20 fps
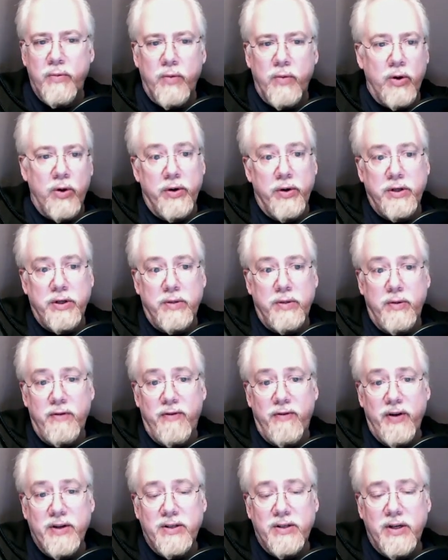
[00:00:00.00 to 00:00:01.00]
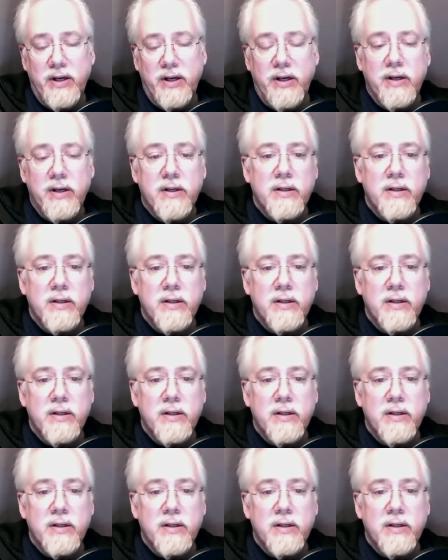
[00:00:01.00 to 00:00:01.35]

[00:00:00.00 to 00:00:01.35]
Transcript: we're going to be facing